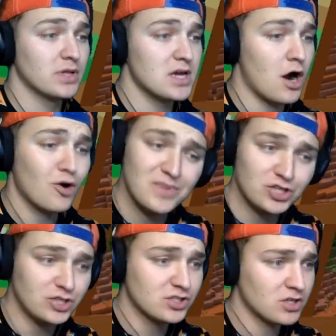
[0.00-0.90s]
our
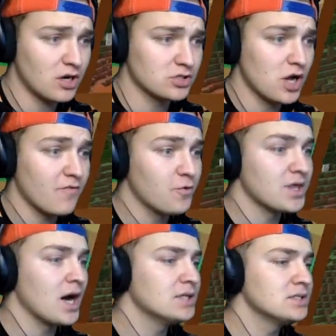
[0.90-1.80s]
mission starts off with
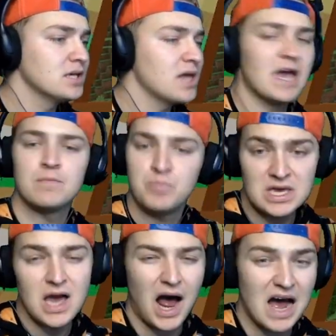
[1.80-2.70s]
hunting a
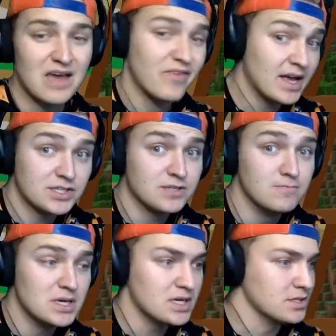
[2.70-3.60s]
beehive and some
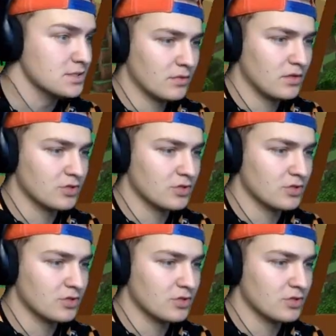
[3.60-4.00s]
bees. There's